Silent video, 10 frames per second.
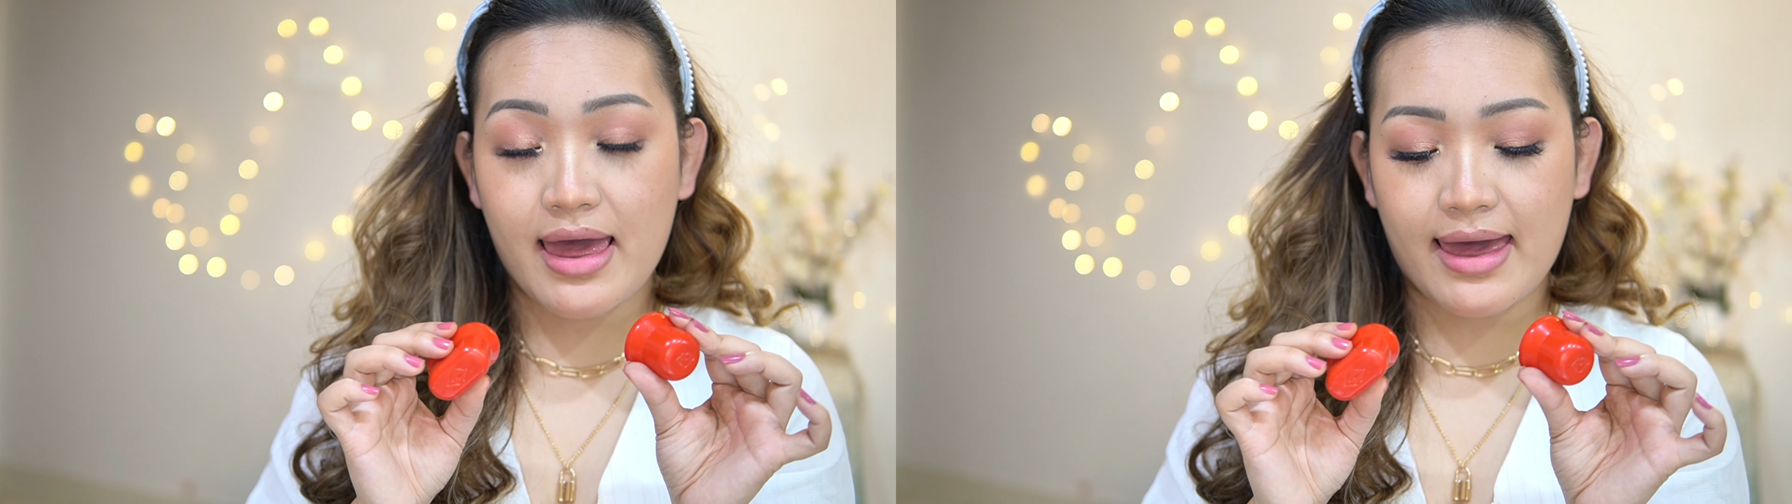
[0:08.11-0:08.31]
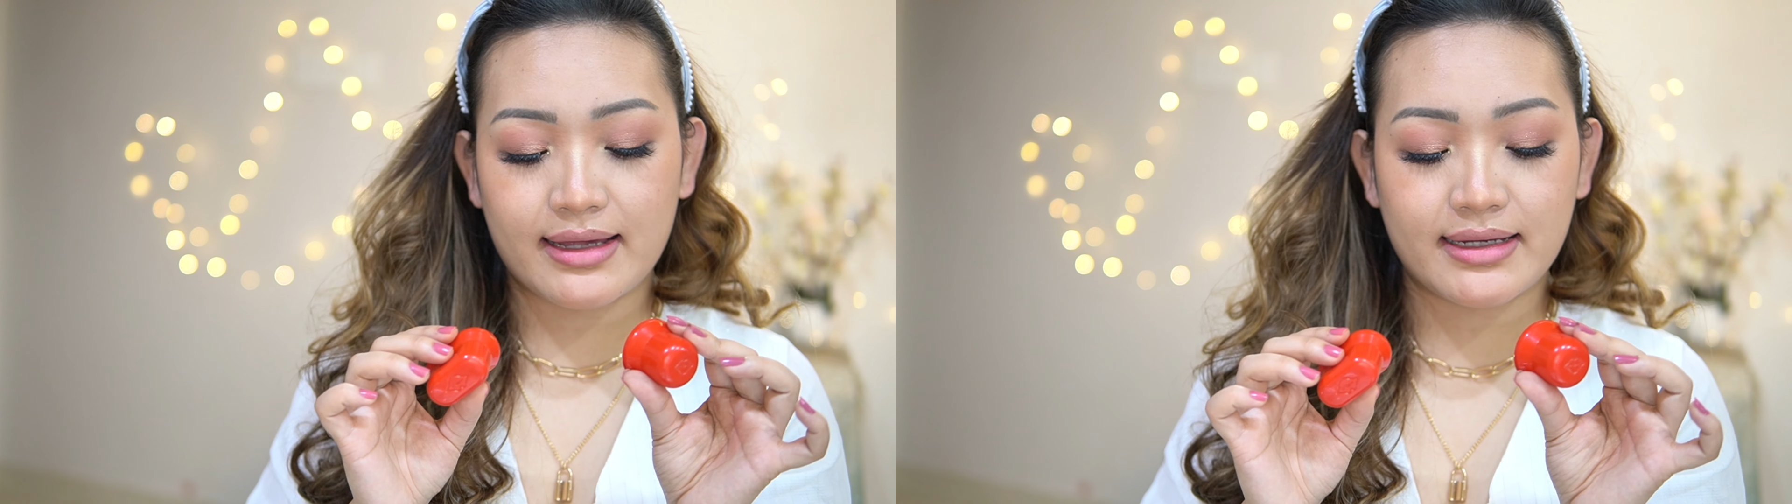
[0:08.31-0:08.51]

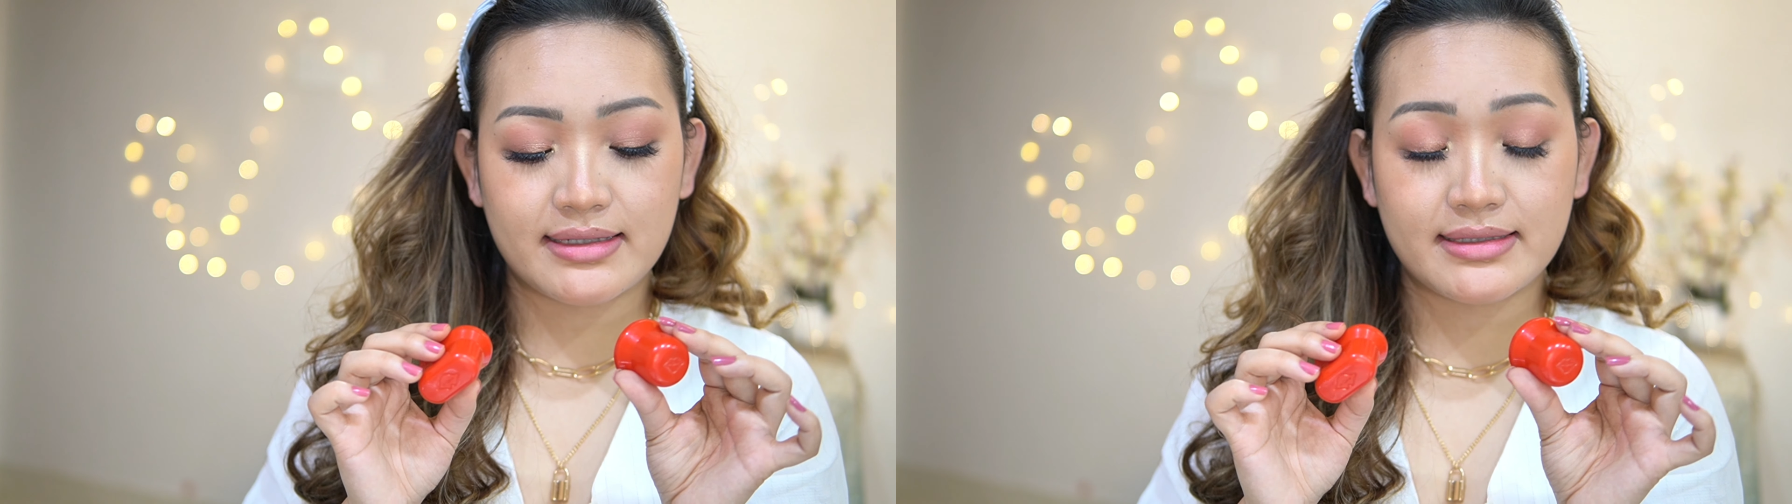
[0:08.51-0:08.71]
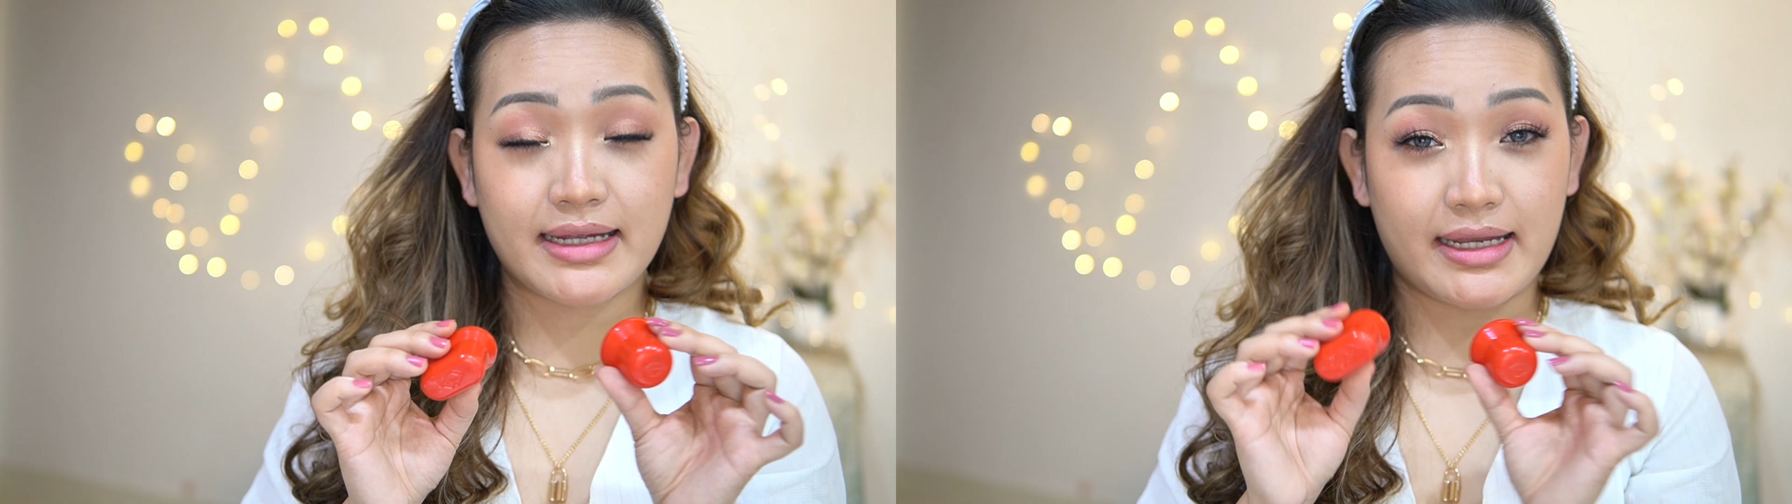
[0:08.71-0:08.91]

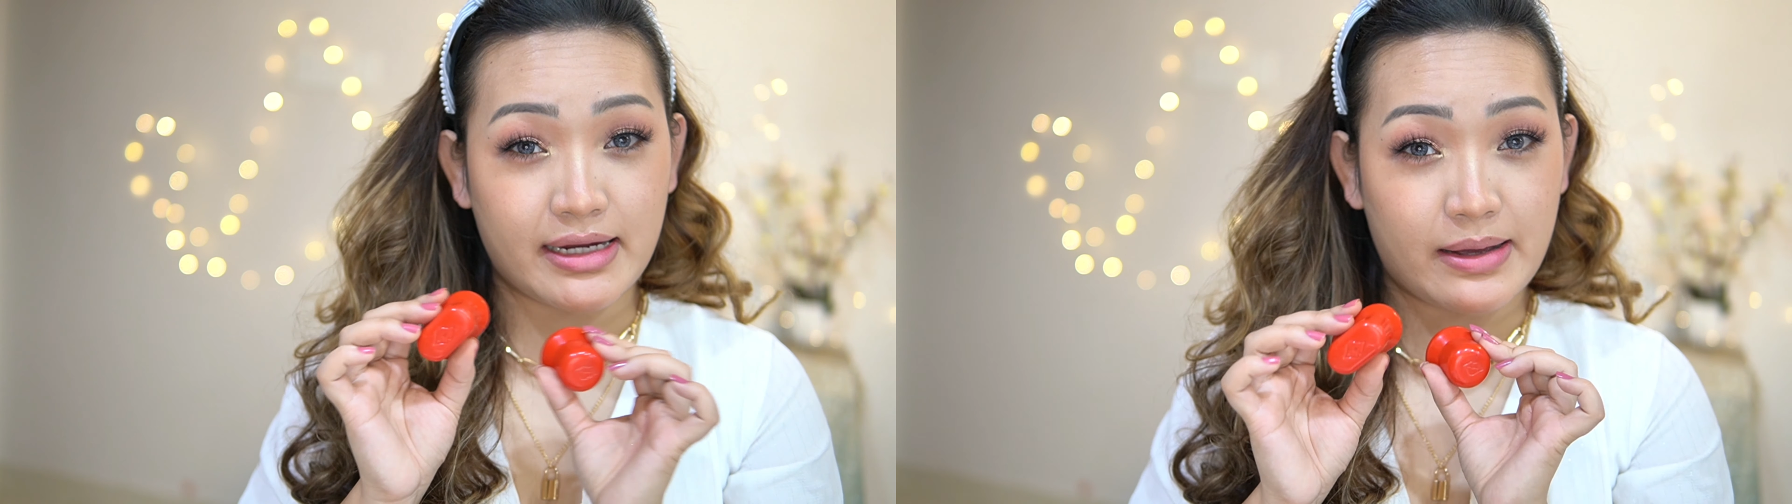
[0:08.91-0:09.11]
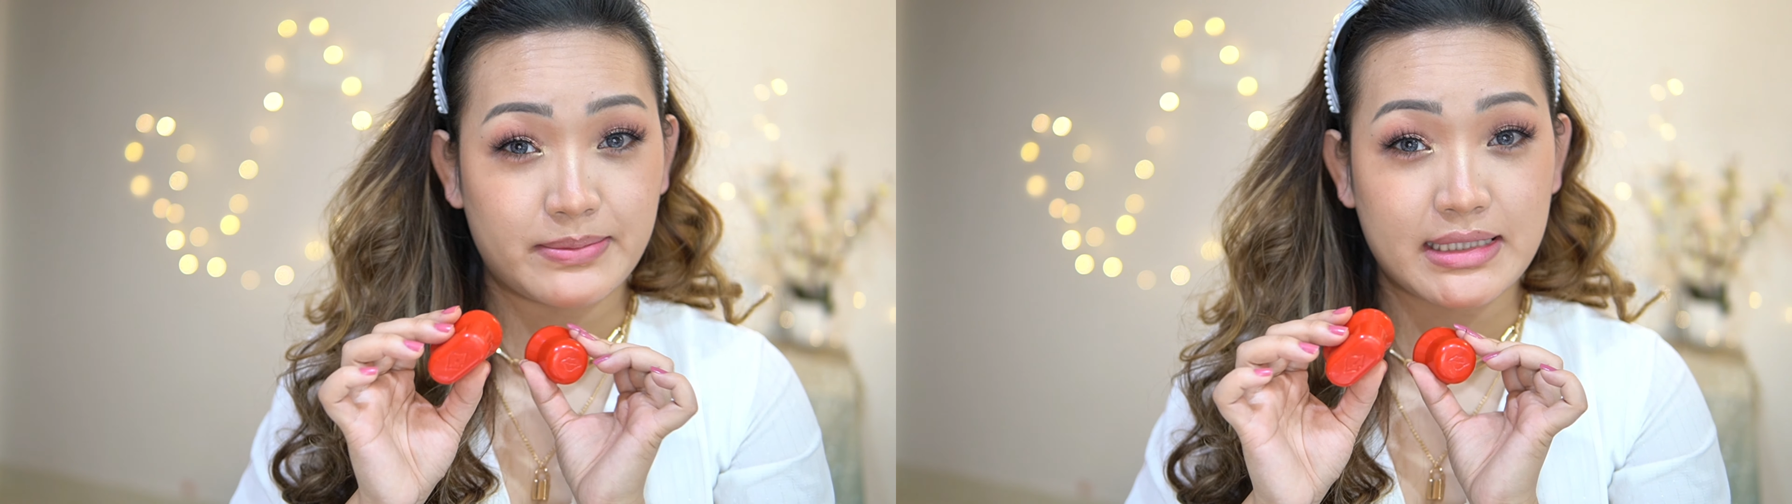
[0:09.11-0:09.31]
and it
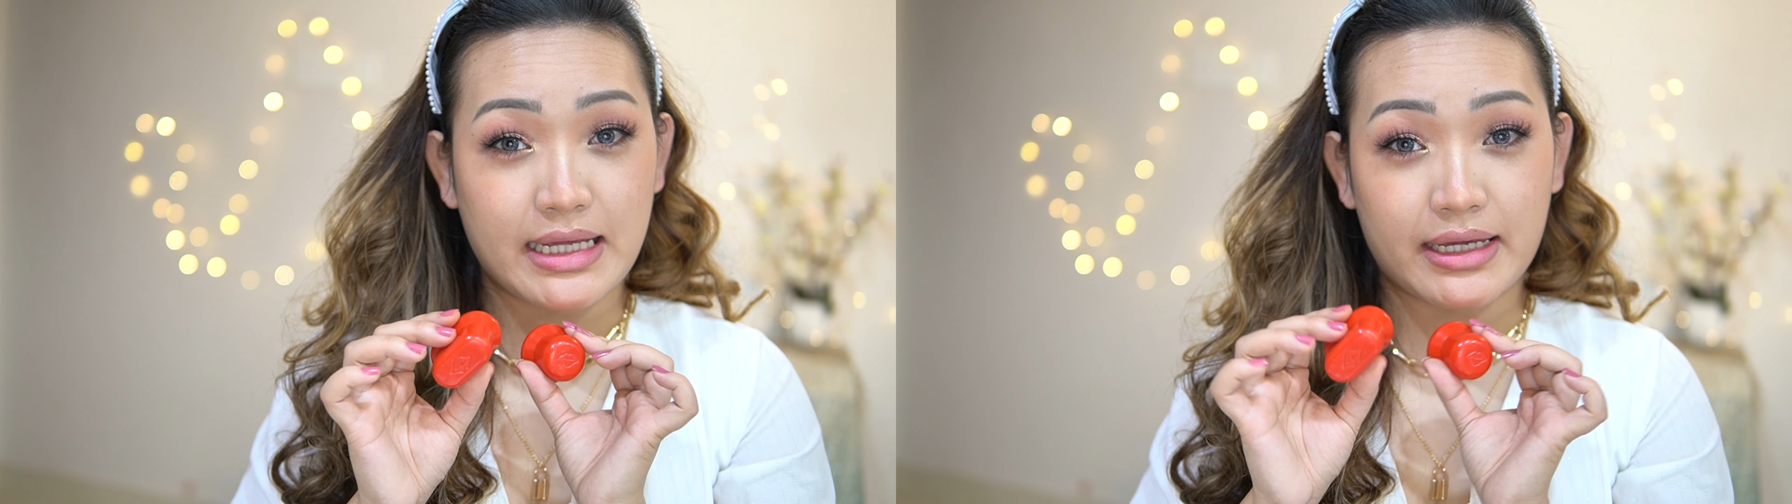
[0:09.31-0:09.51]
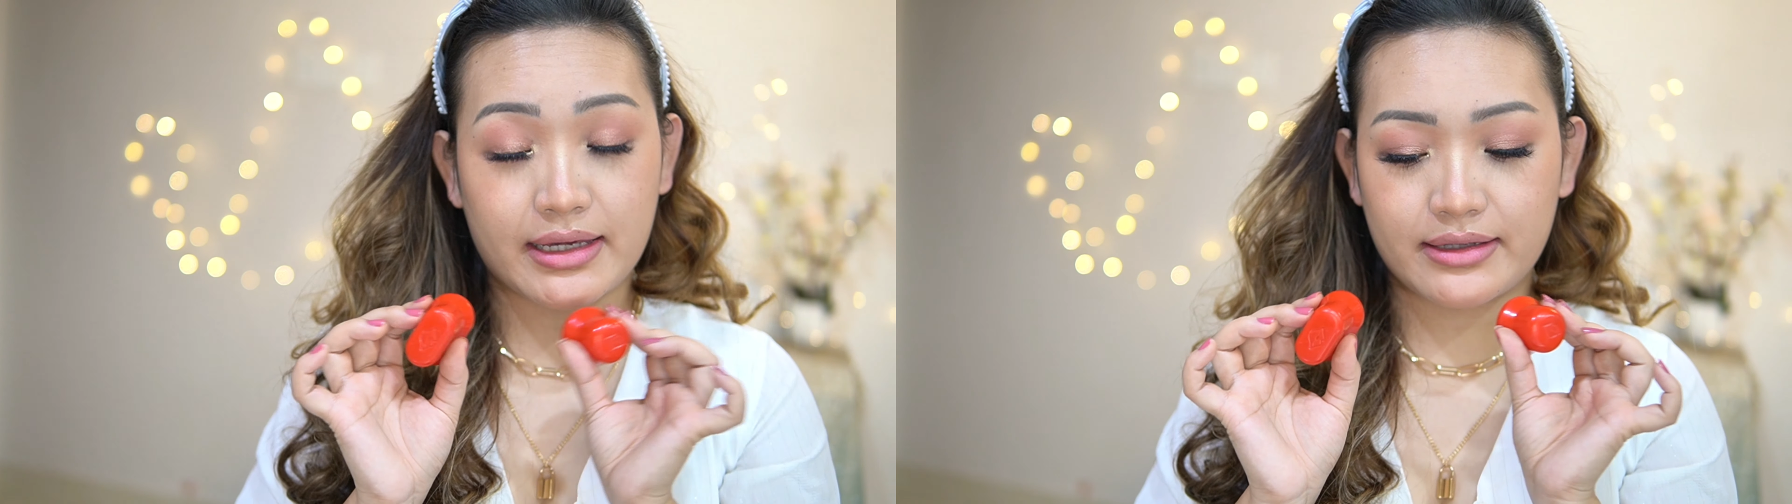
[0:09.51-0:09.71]
comes
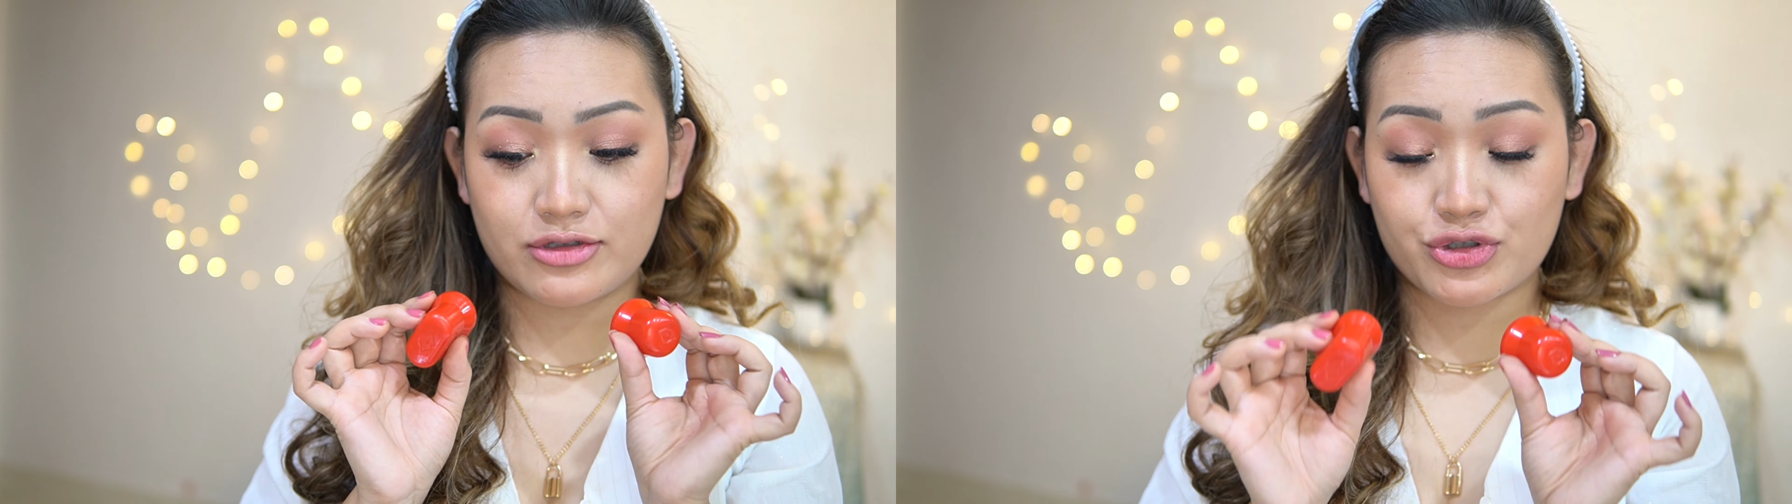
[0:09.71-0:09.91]
like in